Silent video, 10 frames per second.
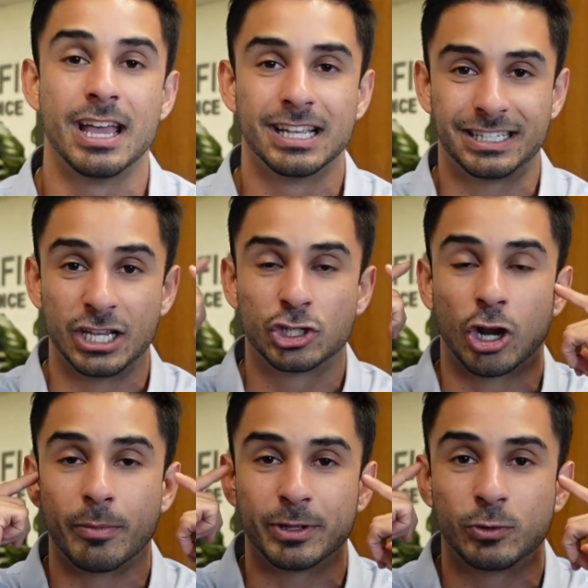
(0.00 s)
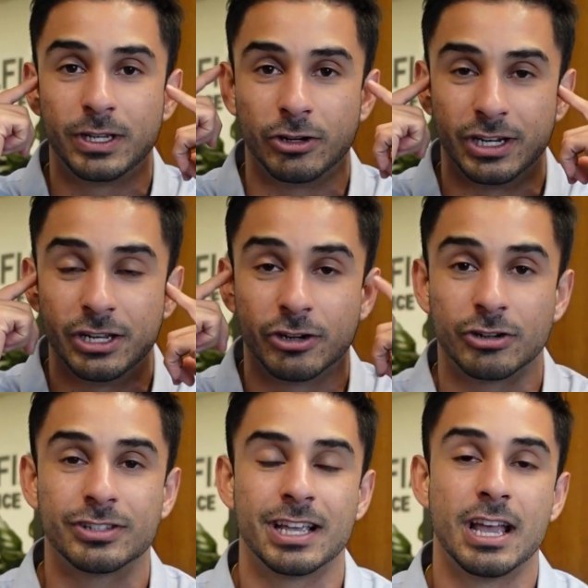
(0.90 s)
Stay sharp between your
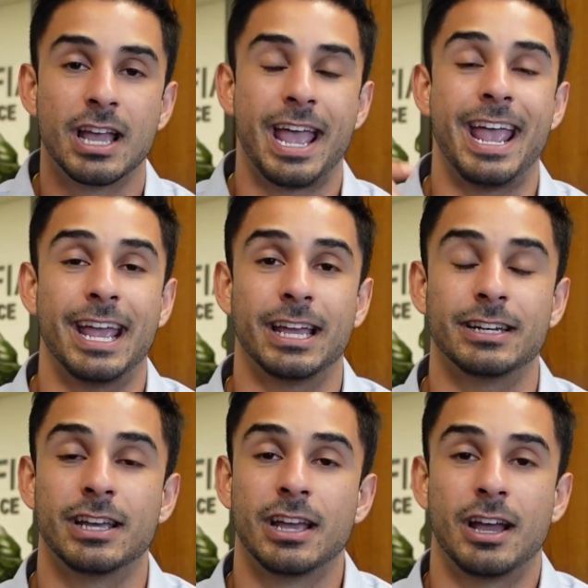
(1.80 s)
ears, and